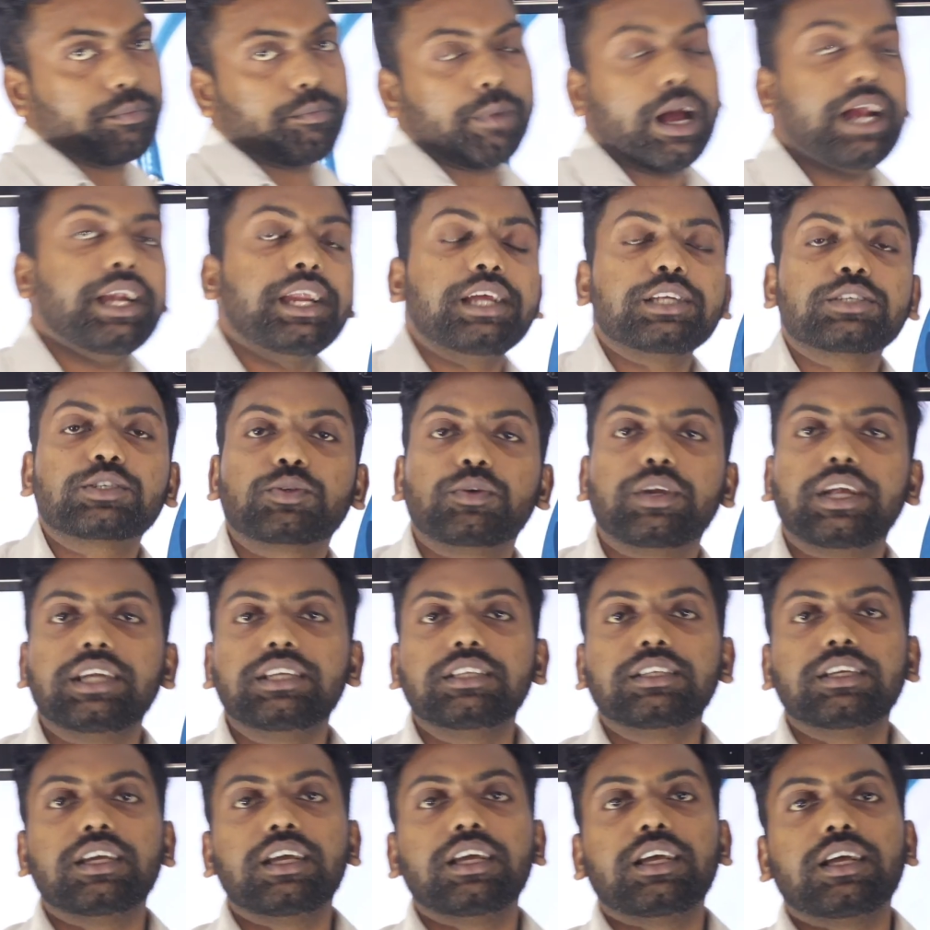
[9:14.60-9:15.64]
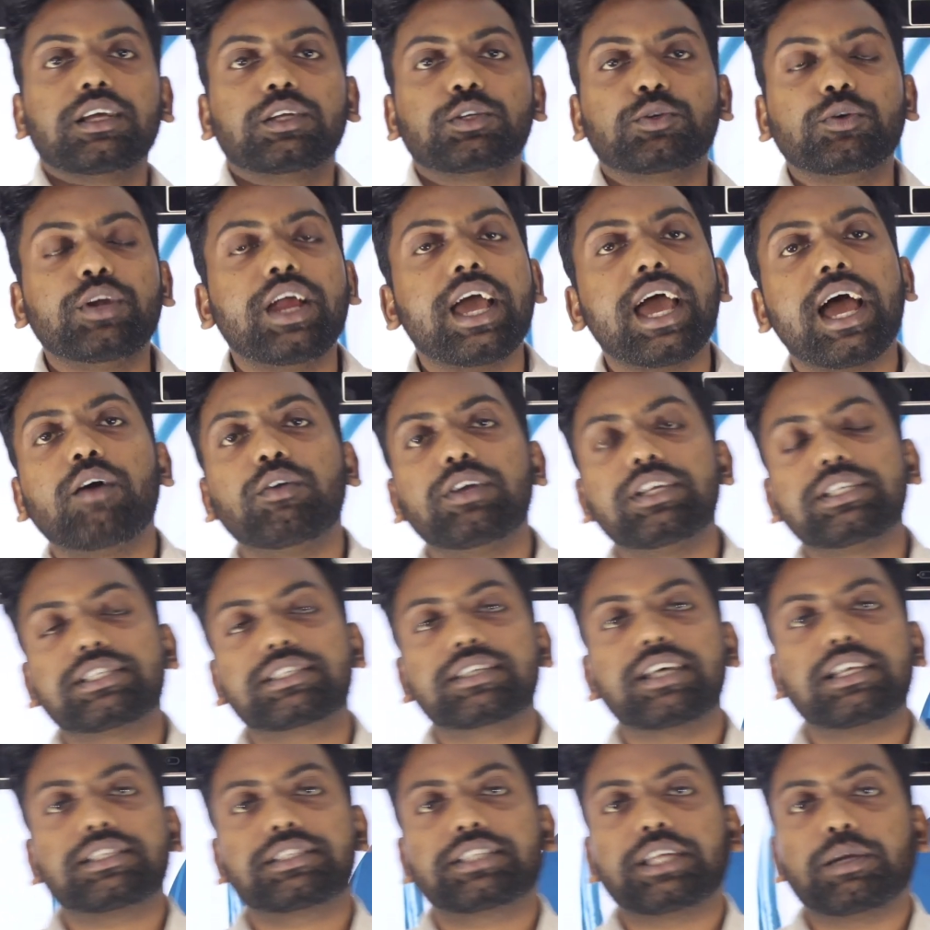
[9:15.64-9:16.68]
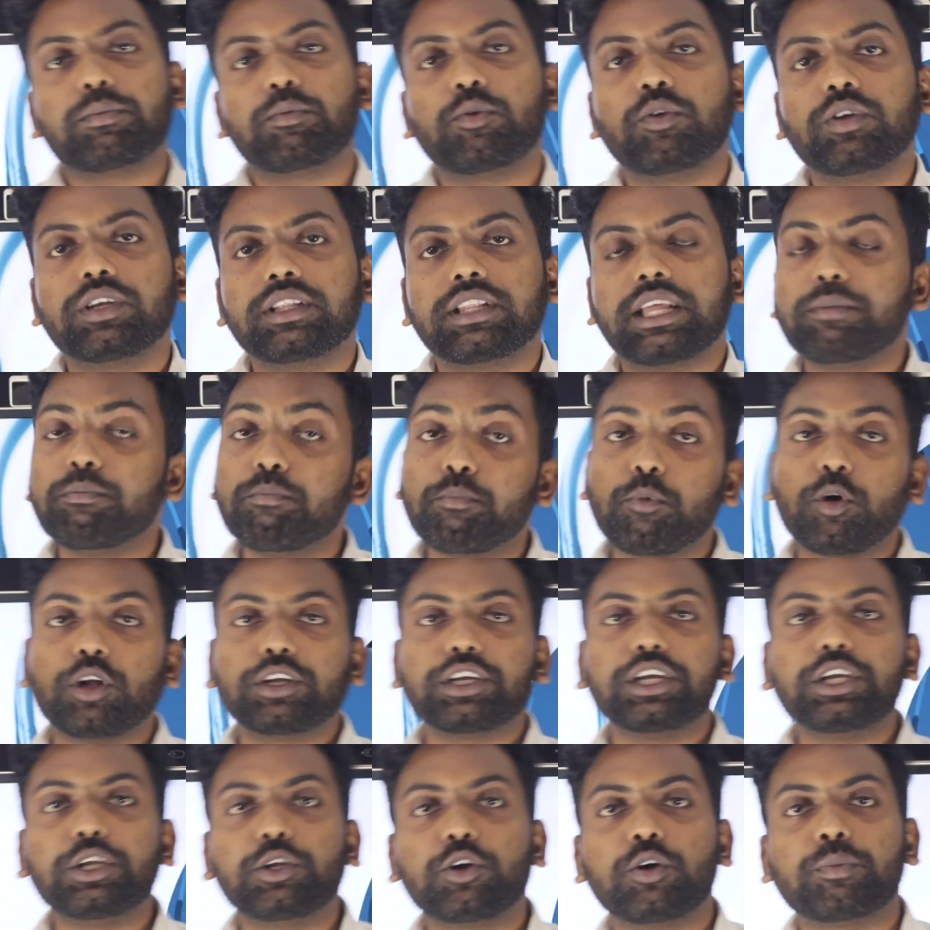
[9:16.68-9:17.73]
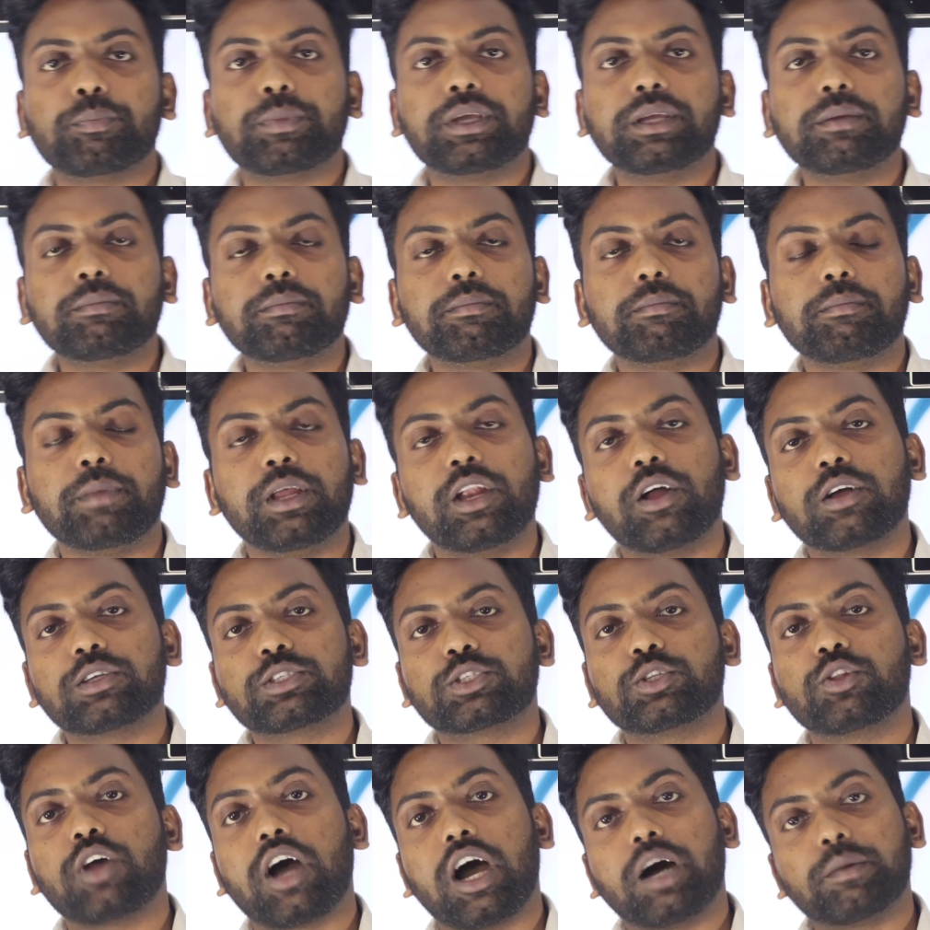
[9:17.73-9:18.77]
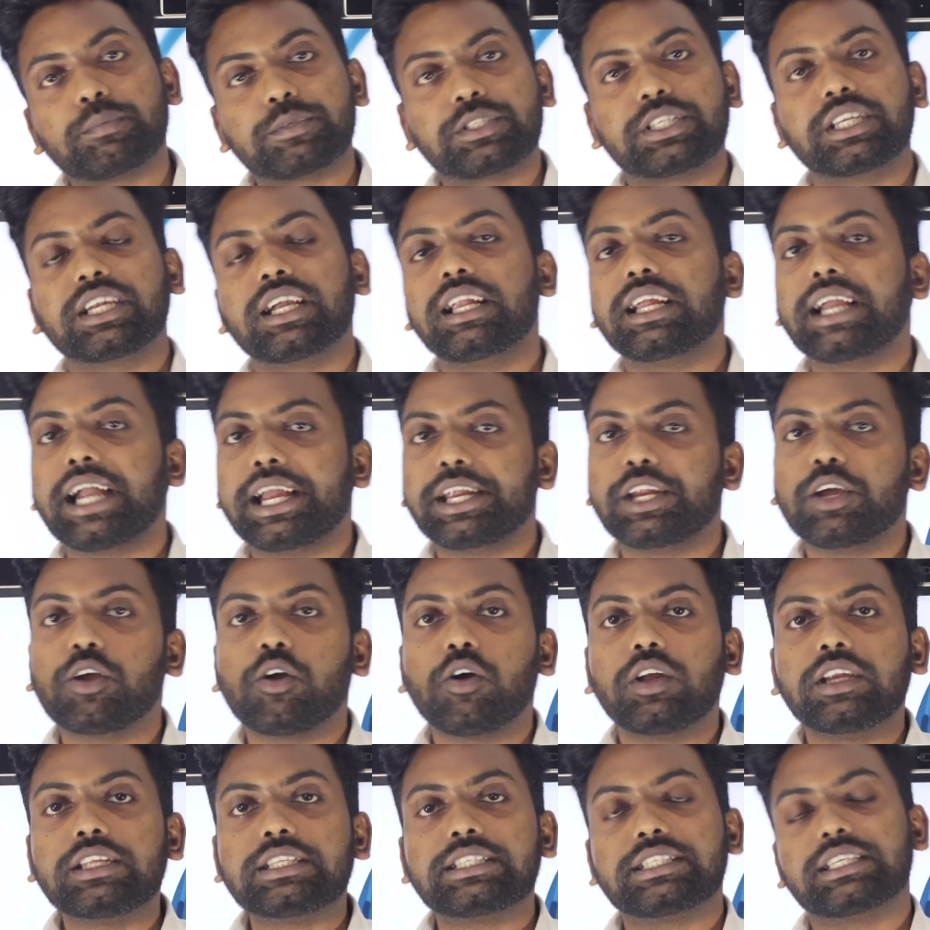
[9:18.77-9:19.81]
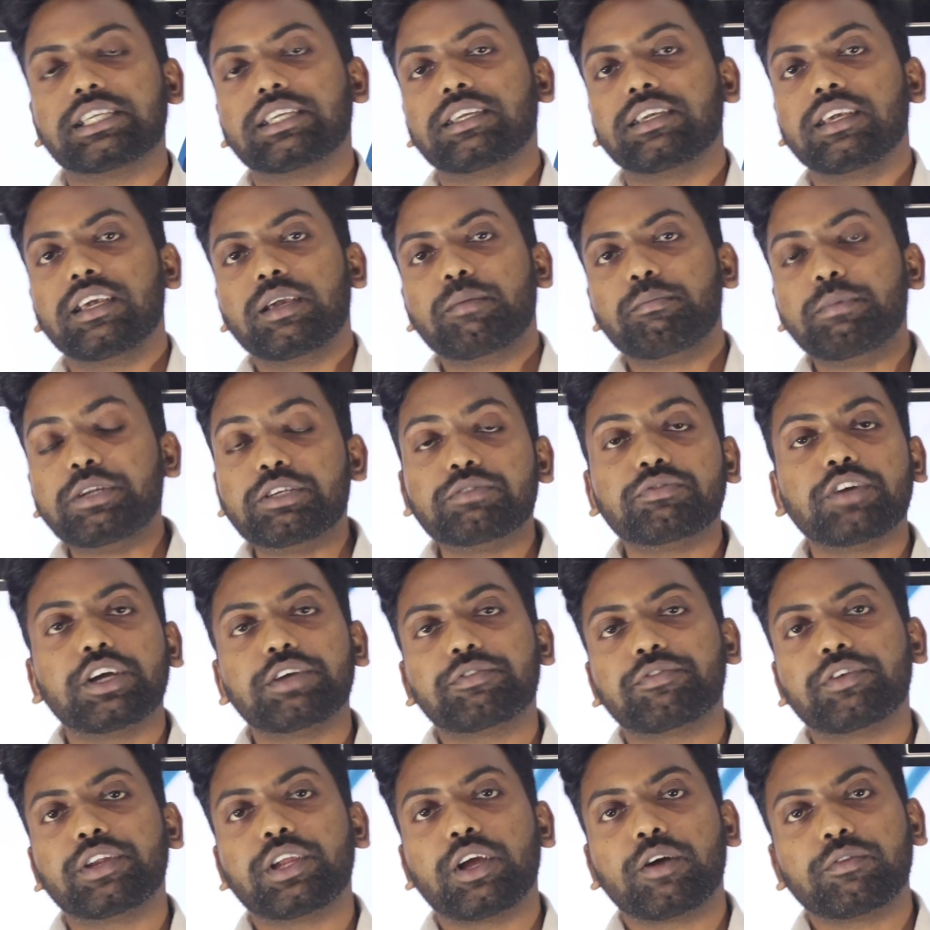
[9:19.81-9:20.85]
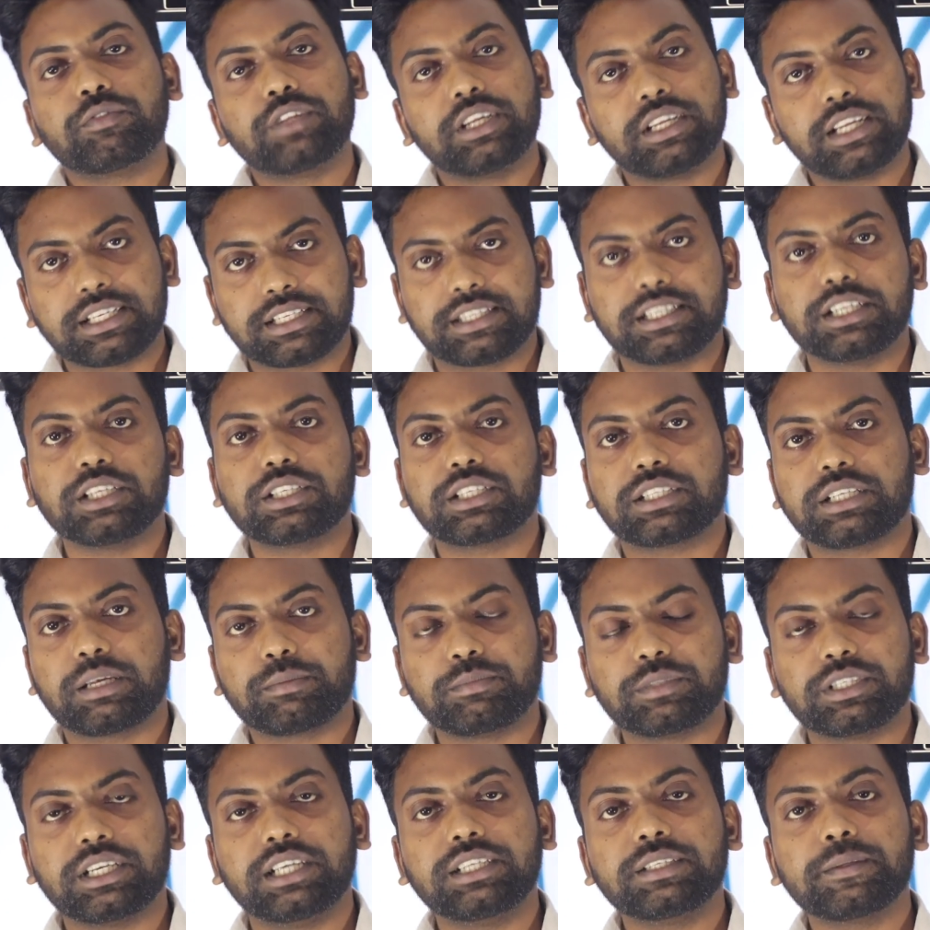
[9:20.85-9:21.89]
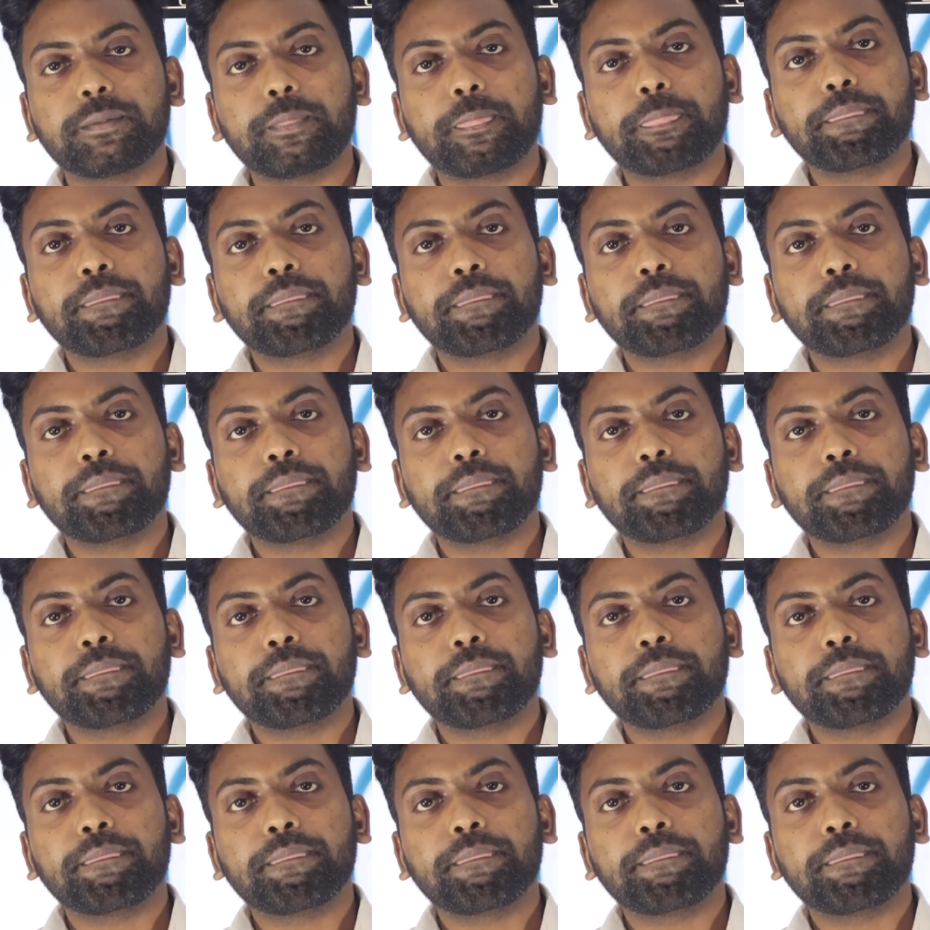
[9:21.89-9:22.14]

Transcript: My dear student, today I have discussed about the important topic belongs to the obstetrical gynecology midwifery of the nursing subject.